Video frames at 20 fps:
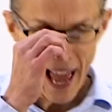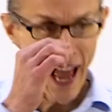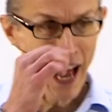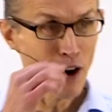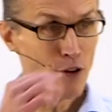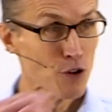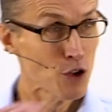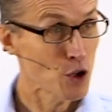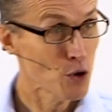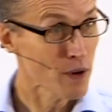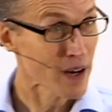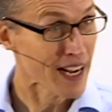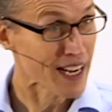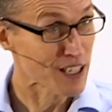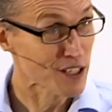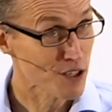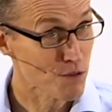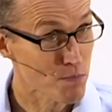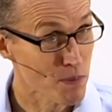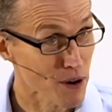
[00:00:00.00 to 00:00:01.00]
how you and I
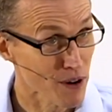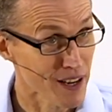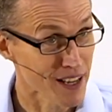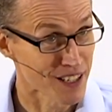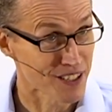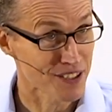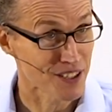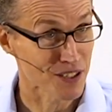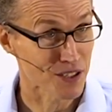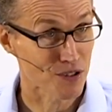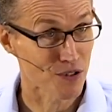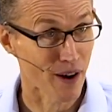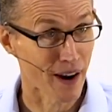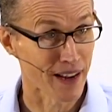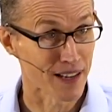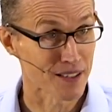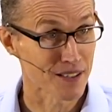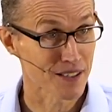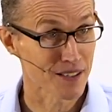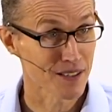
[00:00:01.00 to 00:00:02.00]
experience this
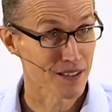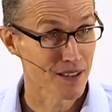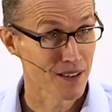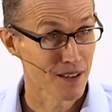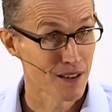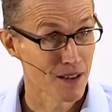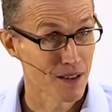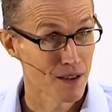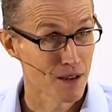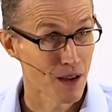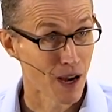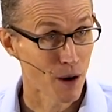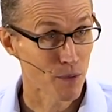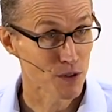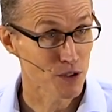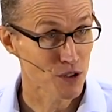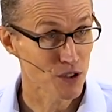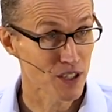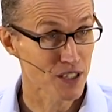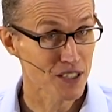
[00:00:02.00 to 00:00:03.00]
grace I
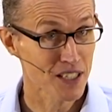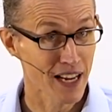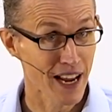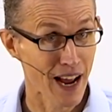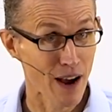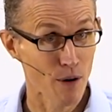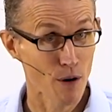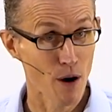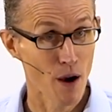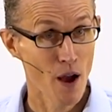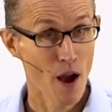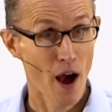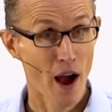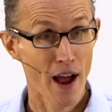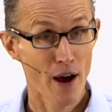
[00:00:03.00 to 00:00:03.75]
want you to see how, a,